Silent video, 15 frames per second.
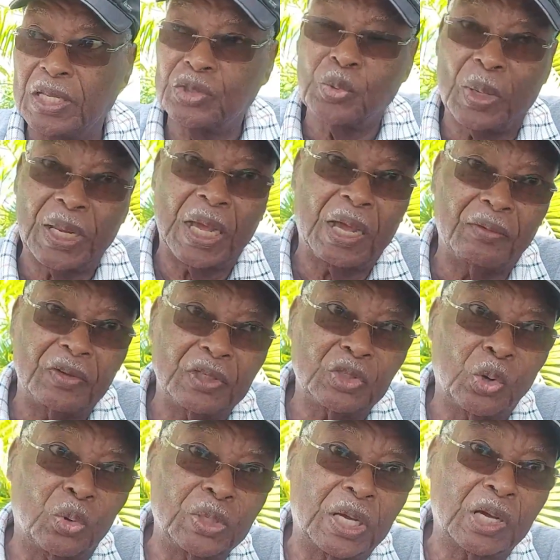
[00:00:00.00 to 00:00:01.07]
this one have
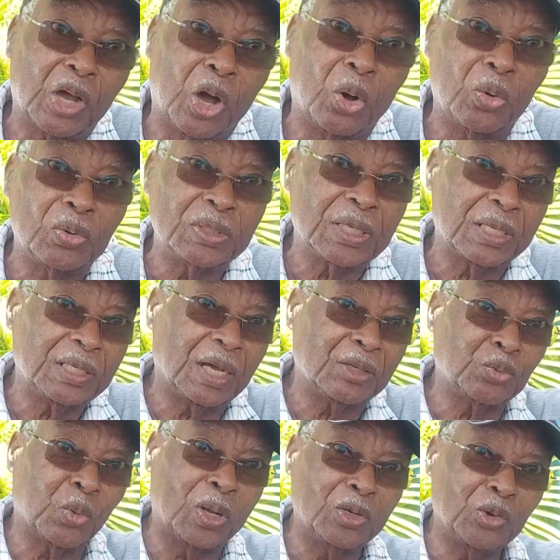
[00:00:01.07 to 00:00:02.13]
his own account and
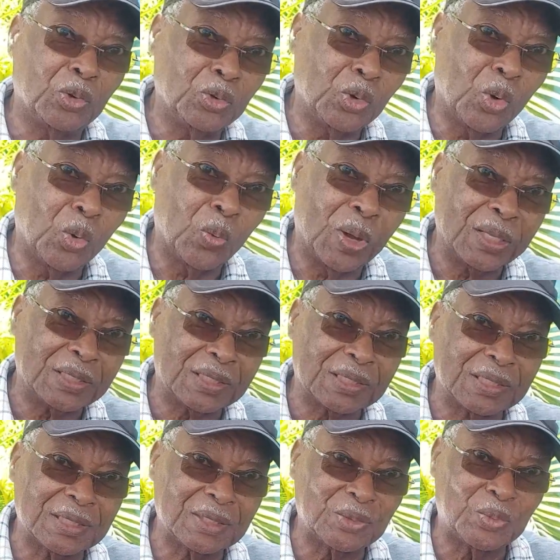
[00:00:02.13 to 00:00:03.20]
that one don't know
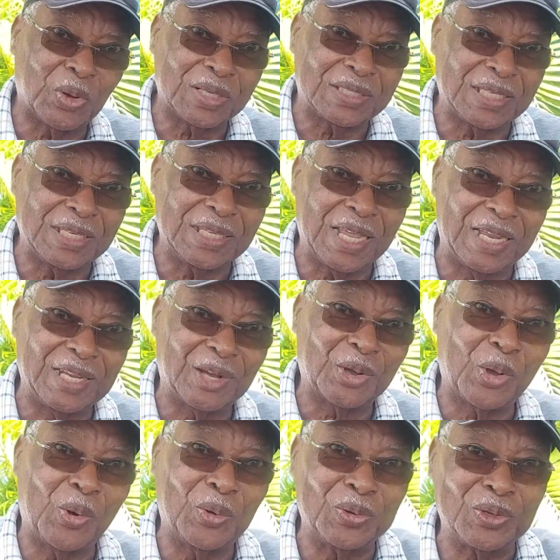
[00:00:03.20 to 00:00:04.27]
what's in that
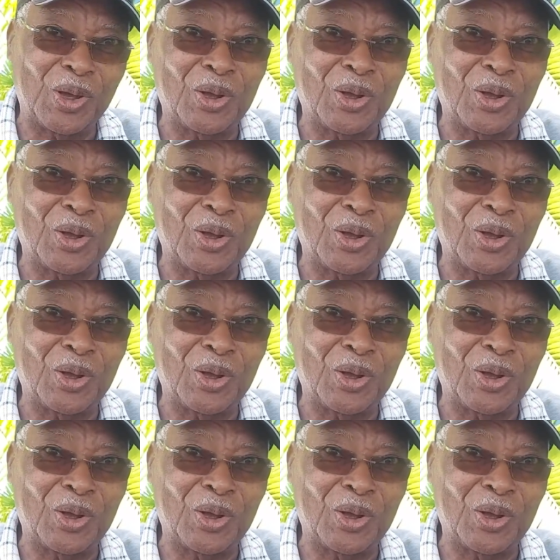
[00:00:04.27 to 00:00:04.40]
account.